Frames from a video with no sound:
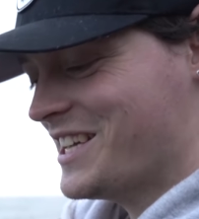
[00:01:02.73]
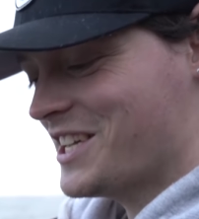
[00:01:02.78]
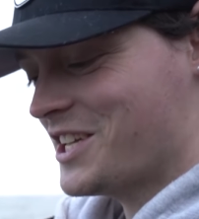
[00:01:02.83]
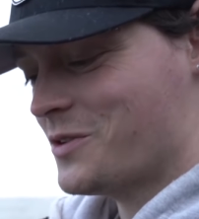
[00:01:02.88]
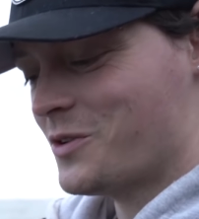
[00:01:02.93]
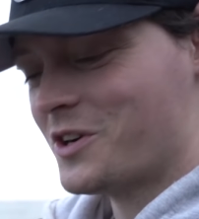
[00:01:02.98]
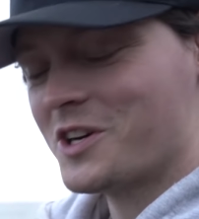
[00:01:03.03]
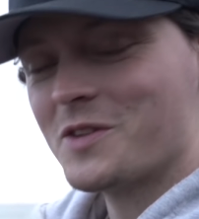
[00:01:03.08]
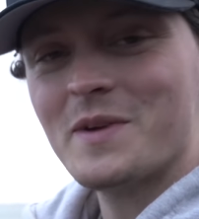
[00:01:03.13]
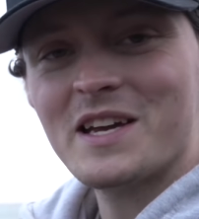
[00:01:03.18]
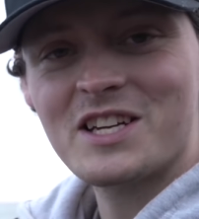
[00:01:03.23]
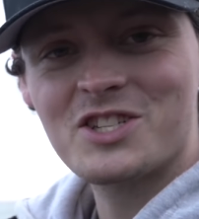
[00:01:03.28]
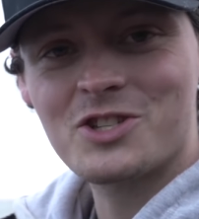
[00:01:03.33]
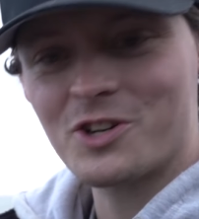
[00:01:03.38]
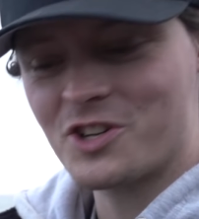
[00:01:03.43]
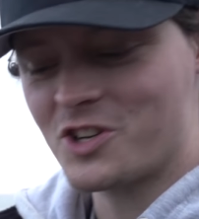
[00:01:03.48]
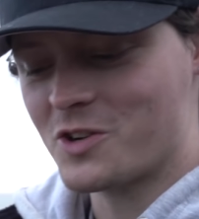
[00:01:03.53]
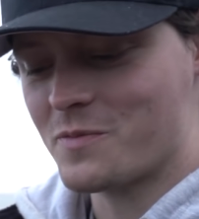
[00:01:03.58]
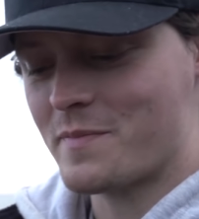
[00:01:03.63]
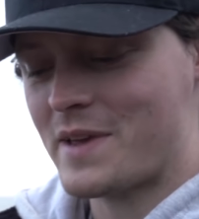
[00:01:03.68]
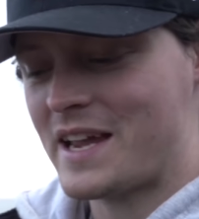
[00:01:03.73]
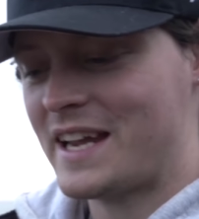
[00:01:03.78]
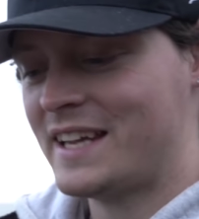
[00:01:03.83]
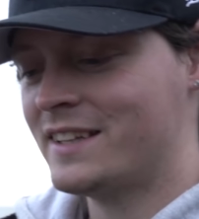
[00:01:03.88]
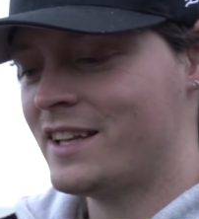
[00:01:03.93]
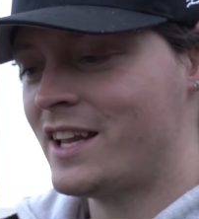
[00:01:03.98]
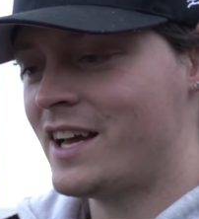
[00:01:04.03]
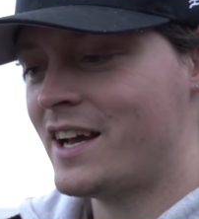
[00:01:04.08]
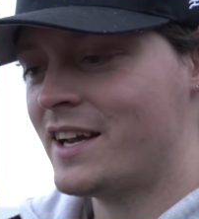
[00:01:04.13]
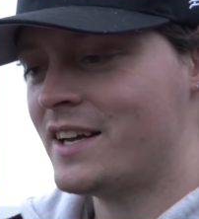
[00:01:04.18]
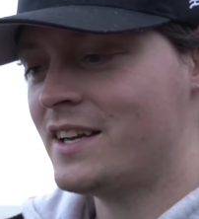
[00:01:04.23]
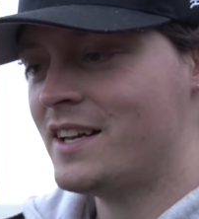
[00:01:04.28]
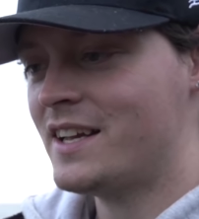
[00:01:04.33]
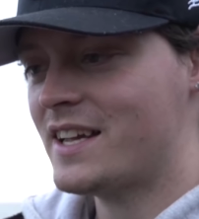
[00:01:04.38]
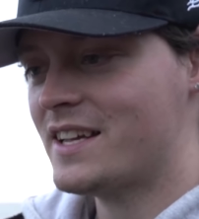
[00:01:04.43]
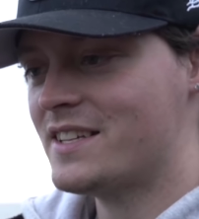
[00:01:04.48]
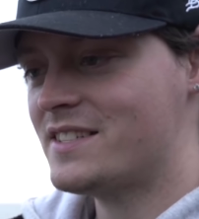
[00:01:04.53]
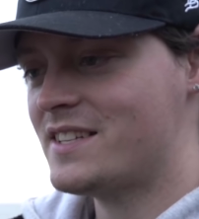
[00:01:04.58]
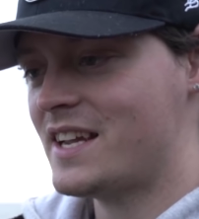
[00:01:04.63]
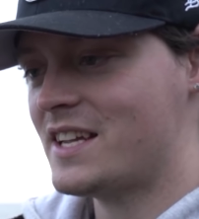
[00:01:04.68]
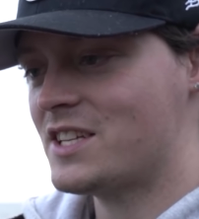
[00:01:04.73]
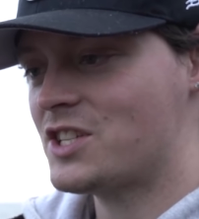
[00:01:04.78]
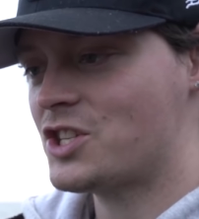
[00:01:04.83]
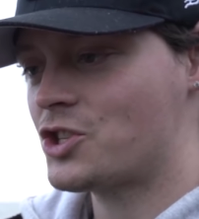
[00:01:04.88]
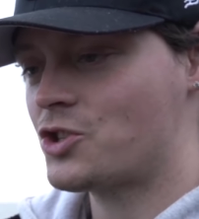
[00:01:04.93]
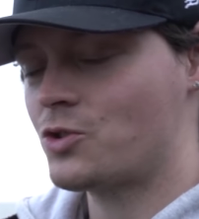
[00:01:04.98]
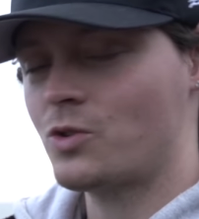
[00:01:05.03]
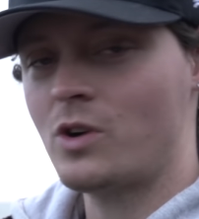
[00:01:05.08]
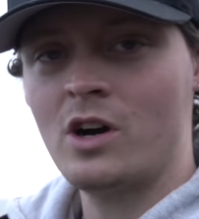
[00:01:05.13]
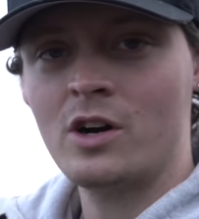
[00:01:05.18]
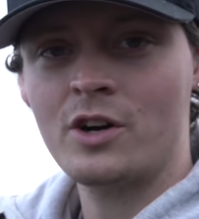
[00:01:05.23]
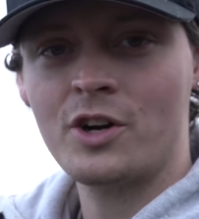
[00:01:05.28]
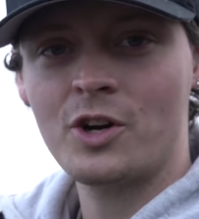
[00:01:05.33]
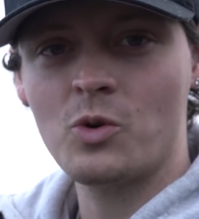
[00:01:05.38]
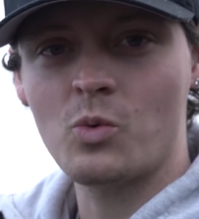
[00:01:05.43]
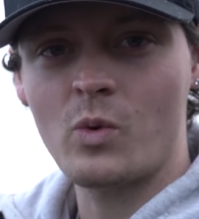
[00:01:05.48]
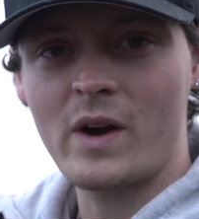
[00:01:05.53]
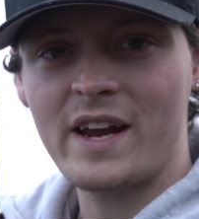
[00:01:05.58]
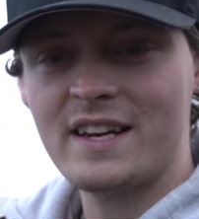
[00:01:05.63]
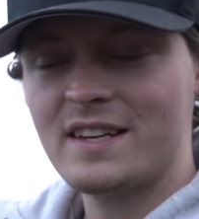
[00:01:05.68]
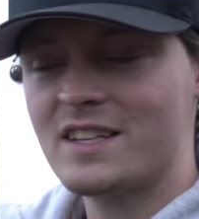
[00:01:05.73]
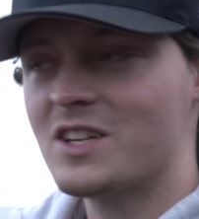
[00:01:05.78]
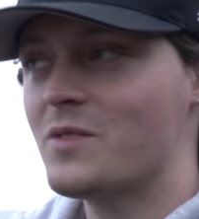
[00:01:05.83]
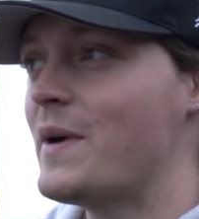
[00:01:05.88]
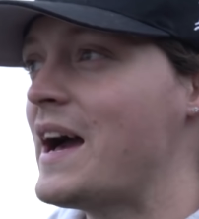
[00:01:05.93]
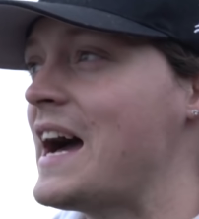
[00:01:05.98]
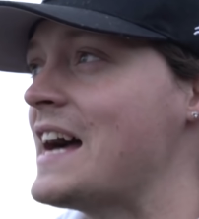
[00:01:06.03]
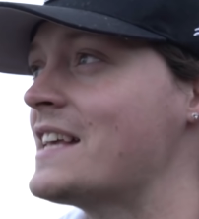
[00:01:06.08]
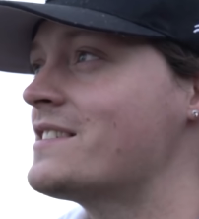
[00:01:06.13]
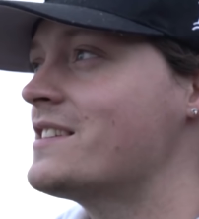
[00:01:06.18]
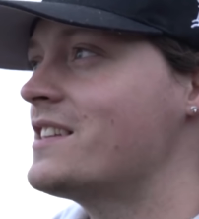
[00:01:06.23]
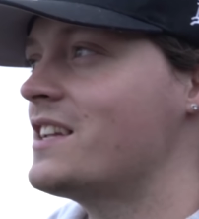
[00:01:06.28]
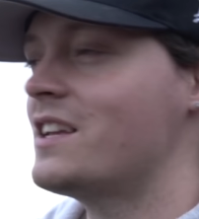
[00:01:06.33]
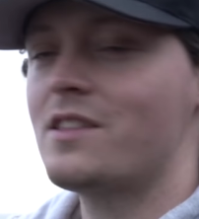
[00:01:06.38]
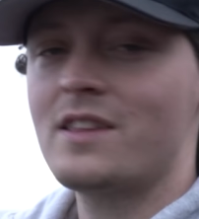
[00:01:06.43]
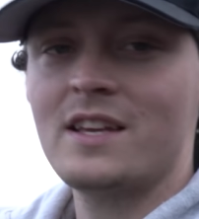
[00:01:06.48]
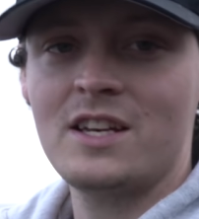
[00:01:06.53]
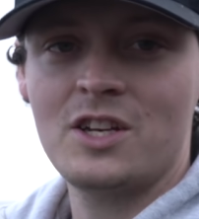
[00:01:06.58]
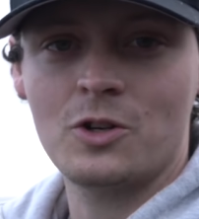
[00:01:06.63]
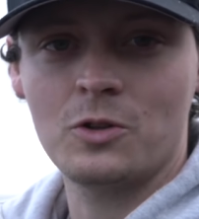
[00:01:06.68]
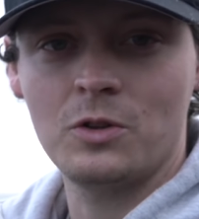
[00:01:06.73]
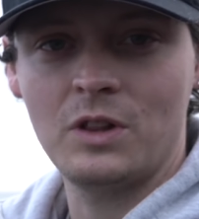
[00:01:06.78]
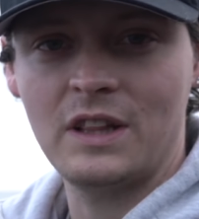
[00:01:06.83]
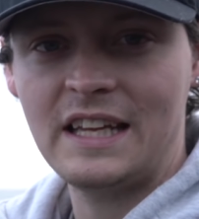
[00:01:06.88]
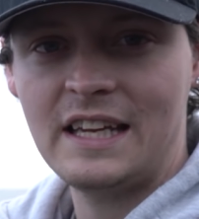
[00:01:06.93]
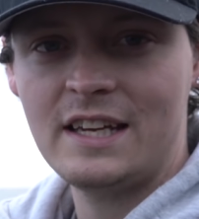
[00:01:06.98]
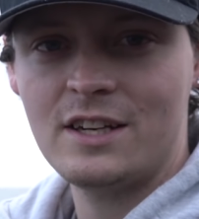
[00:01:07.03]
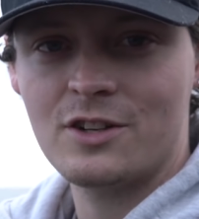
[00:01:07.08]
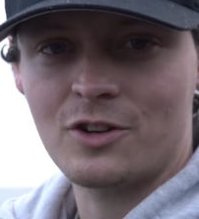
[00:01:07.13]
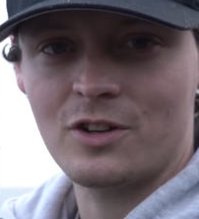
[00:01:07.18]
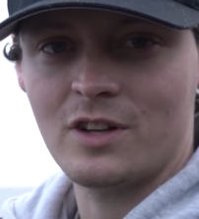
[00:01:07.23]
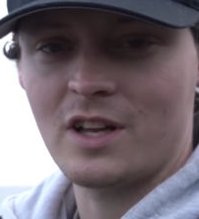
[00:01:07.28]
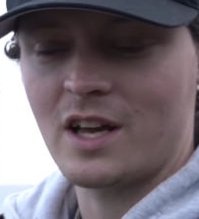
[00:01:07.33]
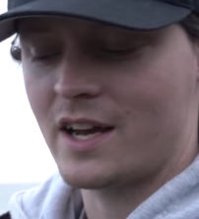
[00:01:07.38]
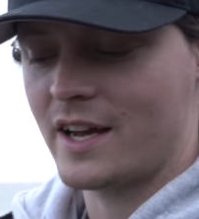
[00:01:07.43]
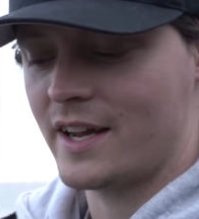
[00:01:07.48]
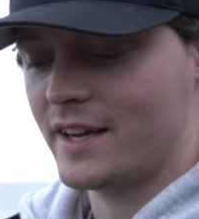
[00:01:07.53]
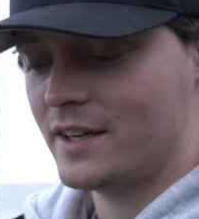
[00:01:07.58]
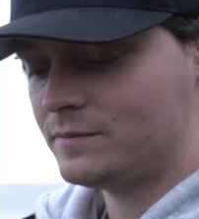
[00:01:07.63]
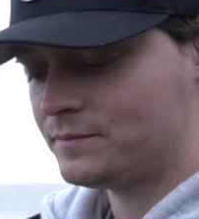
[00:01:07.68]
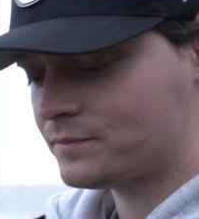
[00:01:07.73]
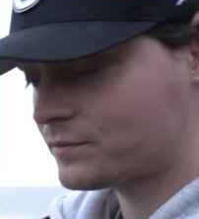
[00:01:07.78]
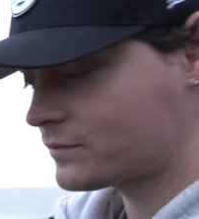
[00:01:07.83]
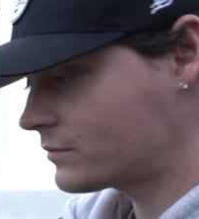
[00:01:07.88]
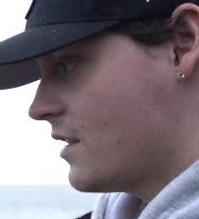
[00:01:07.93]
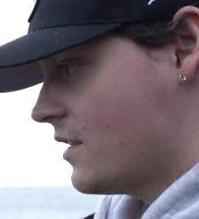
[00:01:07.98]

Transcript: you want to make sure your main line is a stronger weight capacity than your leader line.